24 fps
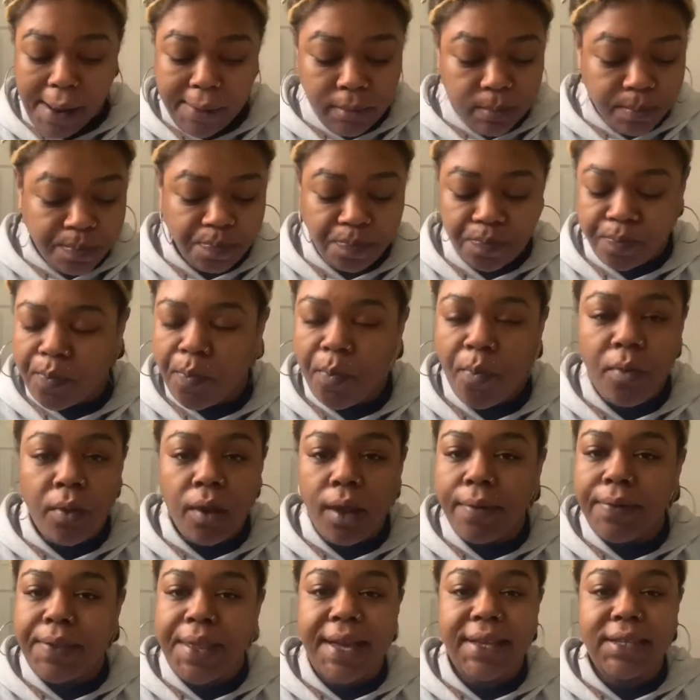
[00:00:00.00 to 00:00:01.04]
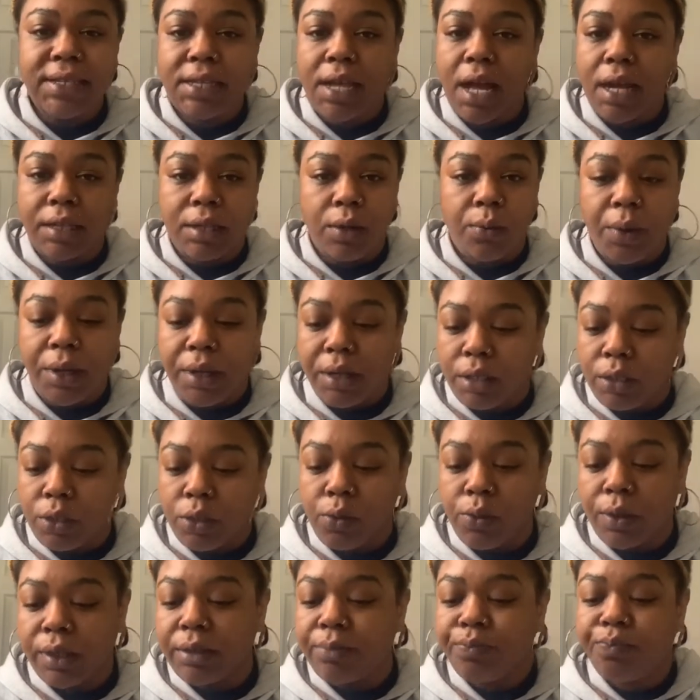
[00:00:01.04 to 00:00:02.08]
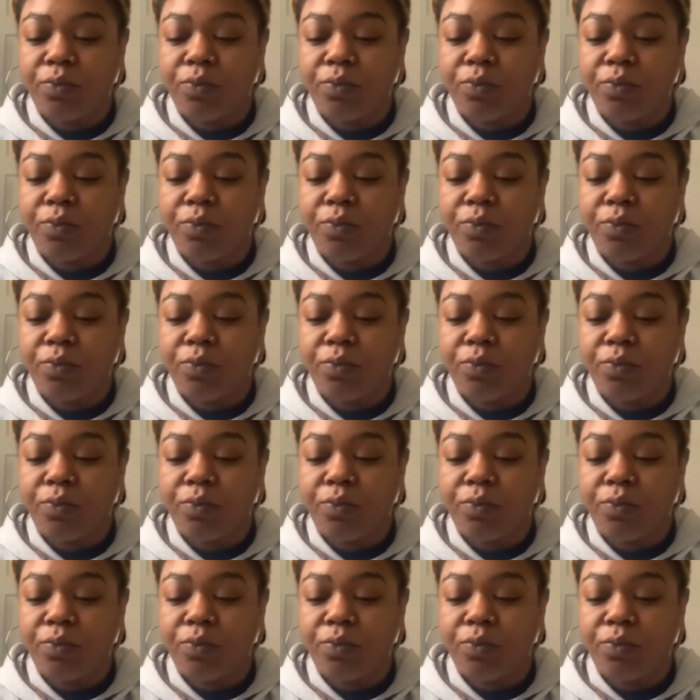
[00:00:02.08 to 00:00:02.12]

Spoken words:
And that's not the way to do it.